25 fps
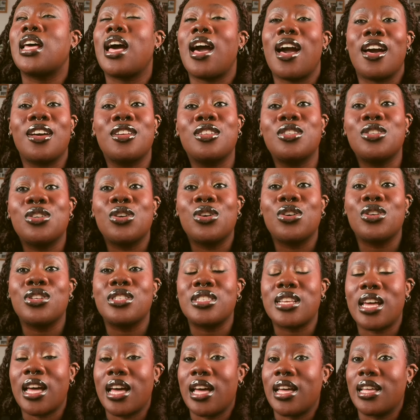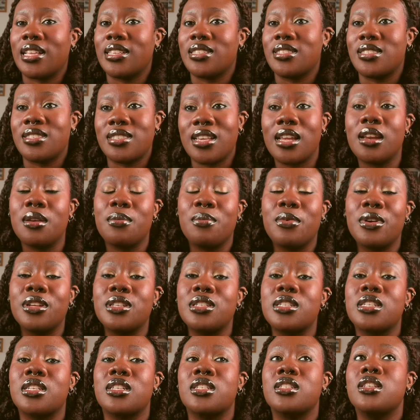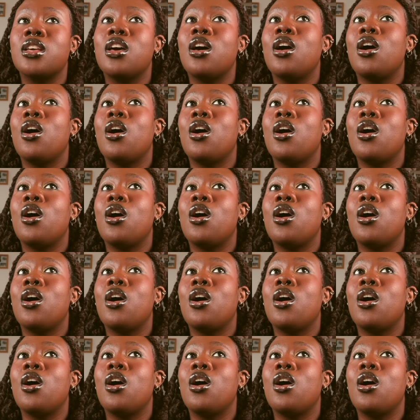actors and celebrities.